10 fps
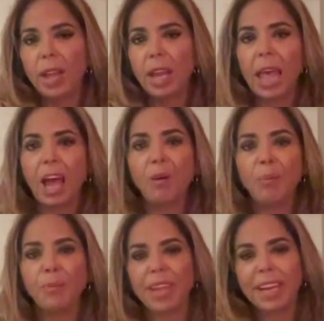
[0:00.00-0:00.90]

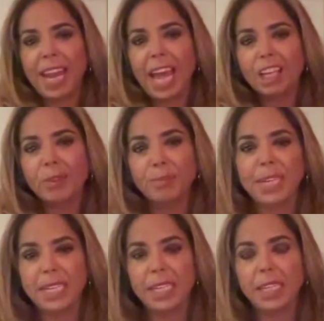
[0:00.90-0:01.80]
allowed
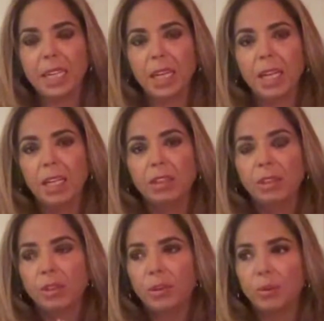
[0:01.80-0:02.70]
me
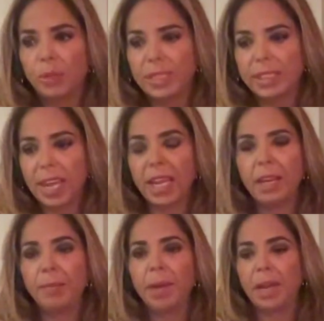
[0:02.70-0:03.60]
to
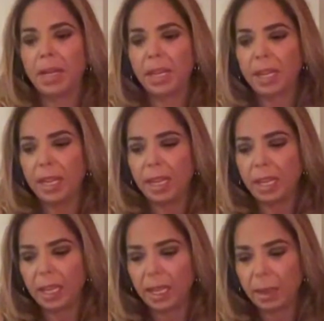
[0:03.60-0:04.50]
retain my
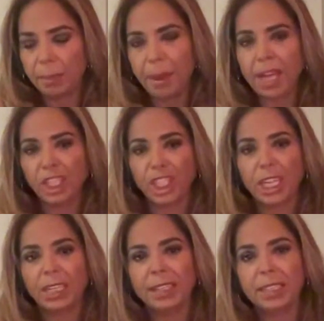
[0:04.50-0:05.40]

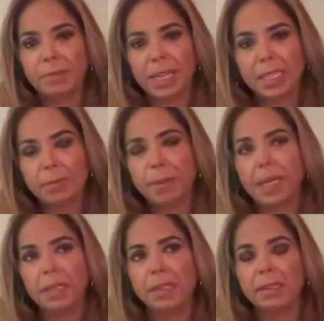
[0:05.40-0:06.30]
impartiality and my
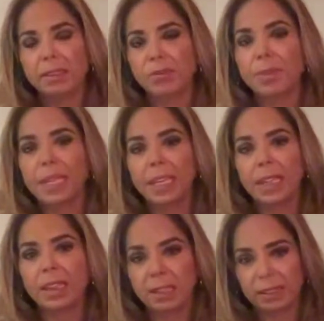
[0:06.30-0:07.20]
independence to
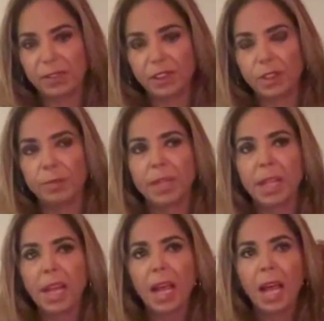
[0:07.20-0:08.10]
begin this film.
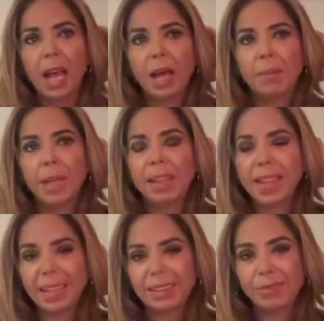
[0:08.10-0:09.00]
And
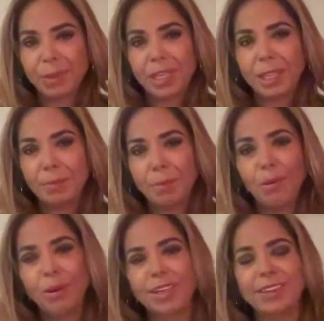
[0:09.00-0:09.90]
that's really
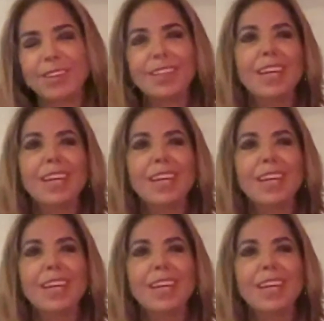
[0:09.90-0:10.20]
important,